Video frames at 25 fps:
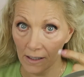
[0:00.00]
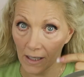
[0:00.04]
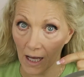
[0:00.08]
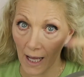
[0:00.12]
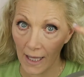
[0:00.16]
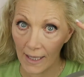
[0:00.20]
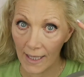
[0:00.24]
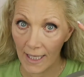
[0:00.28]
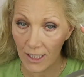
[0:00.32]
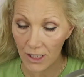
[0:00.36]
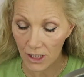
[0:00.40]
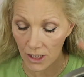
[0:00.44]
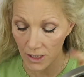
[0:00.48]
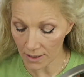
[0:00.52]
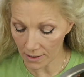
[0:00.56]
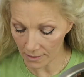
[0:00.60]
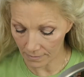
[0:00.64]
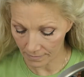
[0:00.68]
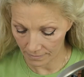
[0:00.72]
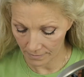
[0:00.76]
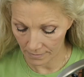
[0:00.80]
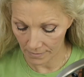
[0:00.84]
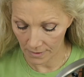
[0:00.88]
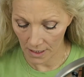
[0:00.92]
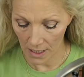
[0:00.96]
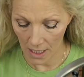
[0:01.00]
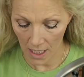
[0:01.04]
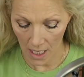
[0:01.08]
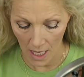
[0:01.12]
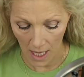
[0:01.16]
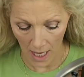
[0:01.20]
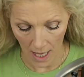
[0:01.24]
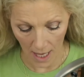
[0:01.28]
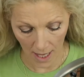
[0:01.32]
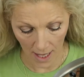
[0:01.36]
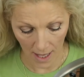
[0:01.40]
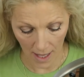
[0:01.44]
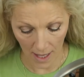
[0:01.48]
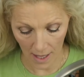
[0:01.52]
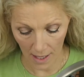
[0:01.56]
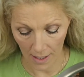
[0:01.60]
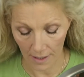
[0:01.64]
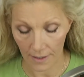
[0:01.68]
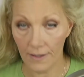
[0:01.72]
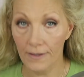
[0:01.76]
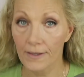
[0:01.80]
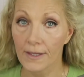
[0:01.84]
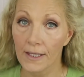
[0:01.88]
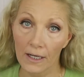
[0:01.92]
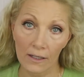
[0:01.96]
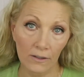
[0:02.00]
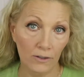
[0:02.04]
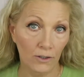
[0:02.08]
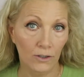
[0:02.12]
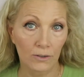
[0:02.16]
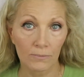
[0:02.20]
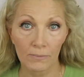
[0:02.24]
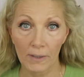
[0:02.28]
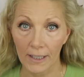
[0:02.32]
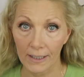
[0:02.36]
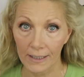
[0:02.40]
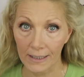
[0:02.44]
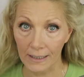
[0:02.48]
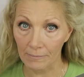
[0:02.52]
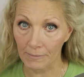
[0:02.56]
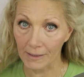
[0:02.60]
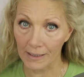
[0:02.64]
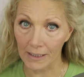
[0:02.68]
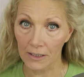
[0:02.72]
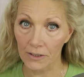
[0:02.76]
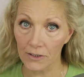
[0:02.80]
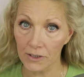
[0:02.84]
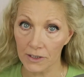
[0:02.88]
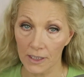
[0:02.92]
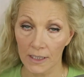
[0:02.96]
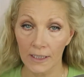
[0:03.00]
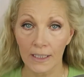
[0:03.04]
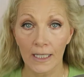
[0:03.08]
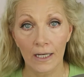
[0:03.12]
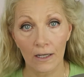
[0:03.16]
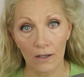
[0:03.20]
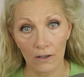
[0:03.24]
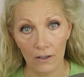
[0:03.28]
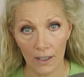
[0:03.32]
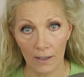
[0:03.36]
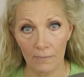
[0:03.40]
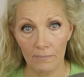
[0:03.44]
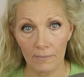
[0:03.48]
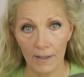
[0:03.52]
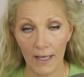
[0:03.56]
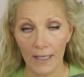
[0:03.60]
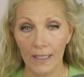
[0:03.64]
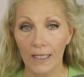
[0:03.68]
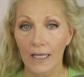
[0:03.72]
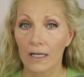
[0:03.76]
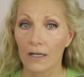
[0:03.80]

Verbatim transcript: eyelashes and then I'll go to my get my nails done and I'll come back